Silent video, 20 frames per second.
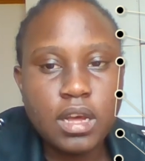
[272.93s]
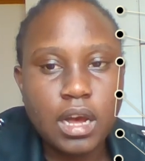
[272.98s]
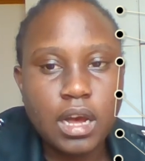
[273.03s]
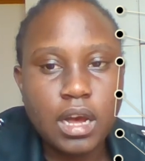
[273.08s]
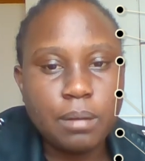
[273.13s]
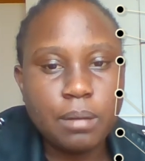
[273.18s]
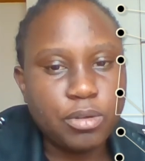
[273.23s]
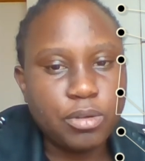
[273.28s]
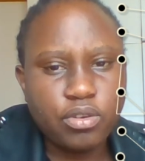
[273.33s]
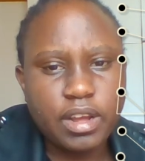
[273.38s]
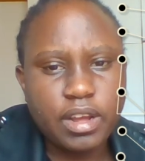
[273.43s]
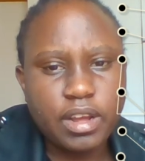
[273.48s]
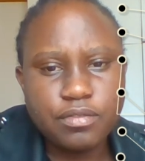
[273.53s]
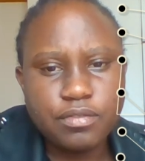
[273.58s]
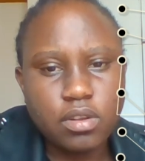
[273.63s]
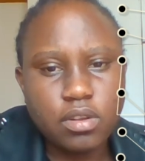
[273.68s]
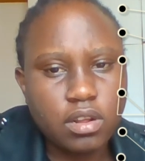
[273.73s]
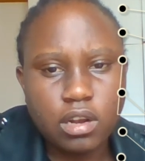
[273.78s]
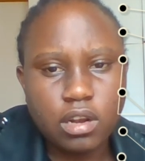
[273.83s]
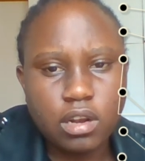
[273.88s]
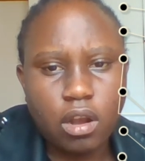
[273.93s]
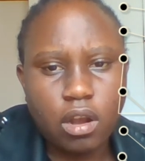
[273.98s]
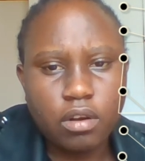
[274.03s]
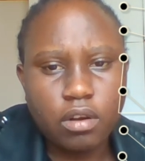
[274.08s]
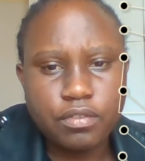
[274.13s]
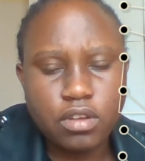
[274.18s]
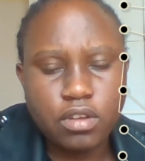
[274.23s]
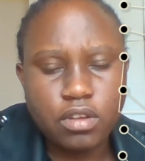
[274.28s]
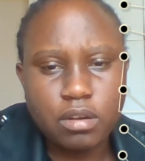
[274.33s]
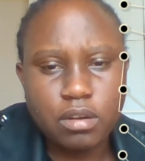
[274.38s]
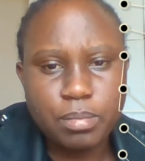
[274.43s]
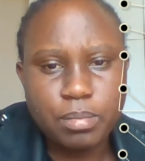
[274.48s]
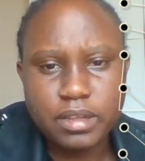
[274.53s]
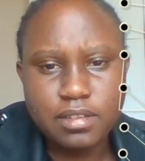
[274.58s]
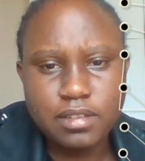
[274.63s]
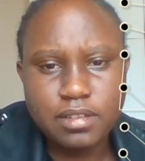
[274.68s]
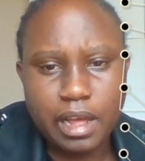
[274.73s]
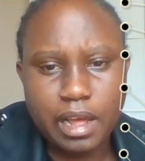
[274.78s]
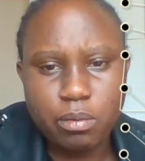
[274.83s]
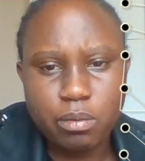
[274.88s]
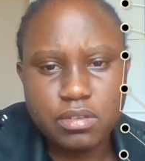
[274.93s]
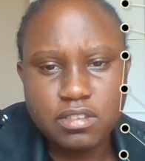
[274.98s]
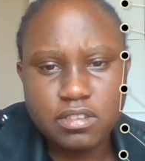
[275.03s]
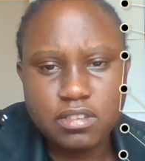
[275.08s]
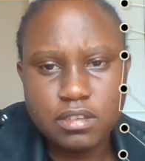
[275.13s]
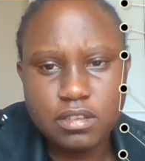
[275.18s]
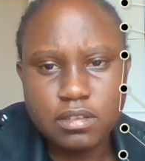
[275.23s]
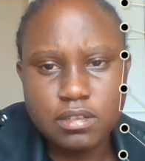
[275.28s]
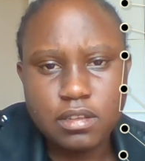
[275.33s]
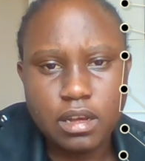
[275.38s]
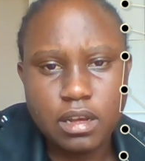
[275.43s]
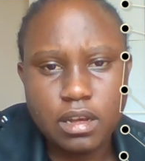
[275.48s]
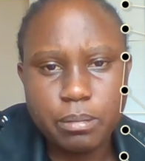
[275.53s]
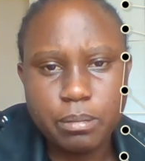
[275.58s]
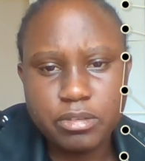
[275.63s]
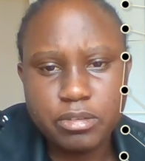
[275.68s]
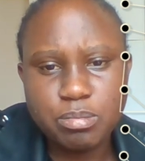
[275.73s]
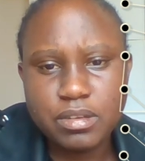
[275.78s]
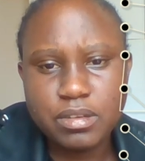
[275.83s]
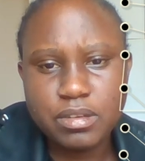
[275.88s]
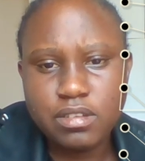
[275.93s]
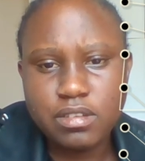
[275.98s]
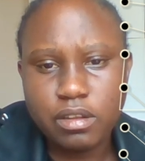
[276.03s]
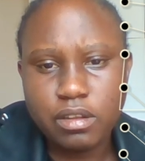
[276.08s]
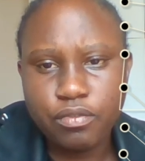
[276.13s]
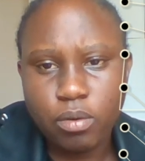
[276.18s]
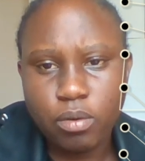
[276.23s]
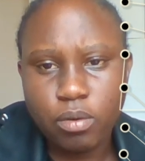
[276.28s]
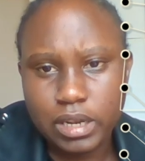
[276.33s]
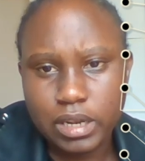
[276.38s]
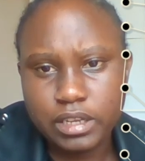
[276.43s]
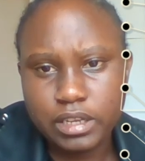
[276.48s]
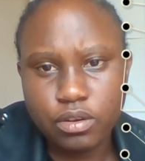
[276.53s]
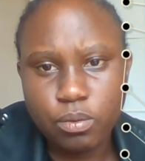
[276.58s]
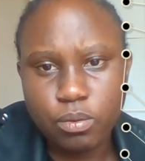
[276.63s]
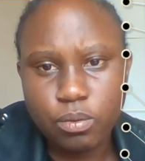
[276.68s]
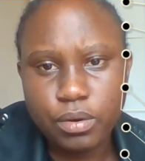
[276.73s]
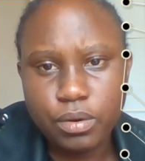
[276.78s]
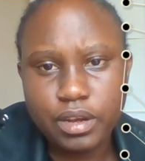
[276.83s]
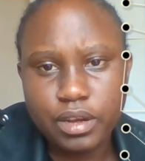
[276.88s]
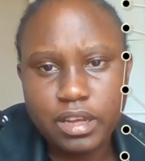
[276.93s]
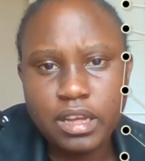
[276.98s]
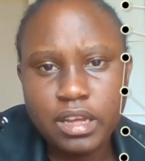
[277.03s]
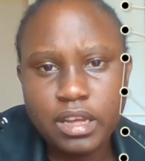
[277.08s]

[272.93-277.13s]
You don't have to learn a lot of database languages, especially for legal work.